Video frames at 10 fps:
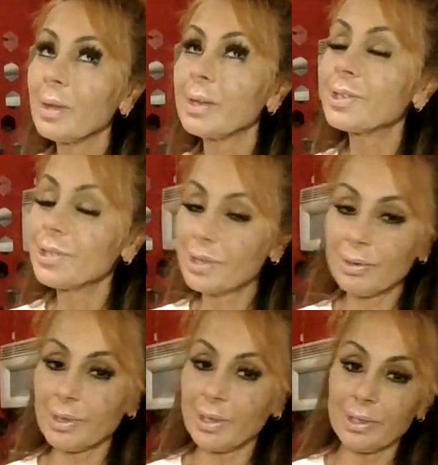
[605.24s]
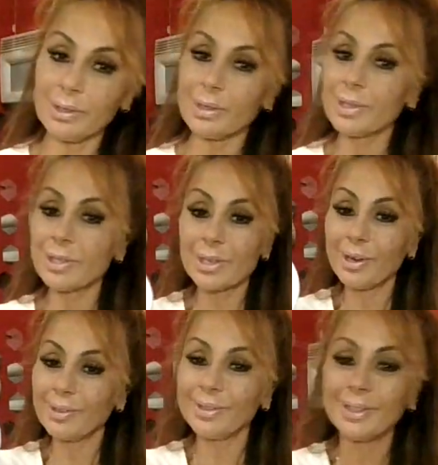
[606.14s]
So good.
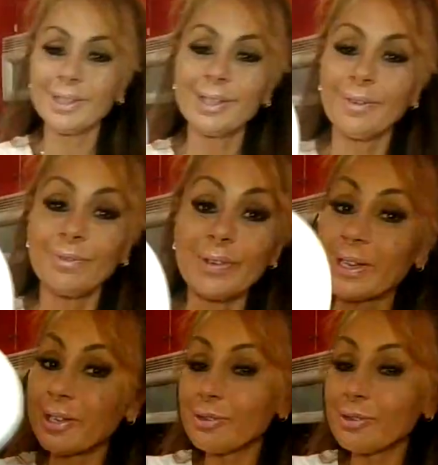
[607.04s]
So vegan